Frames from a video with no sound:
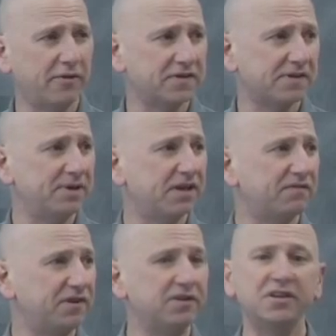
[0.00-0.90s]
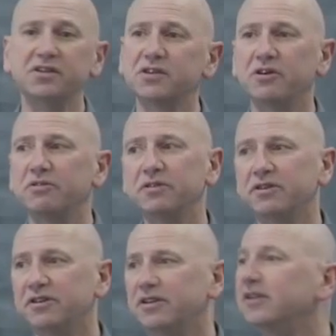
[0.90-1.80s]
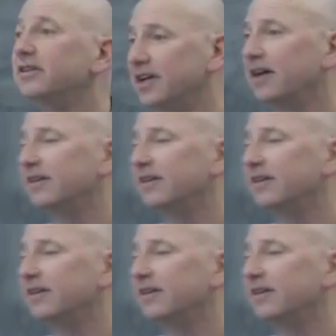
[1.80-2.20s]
know this can be confusing, so yeah.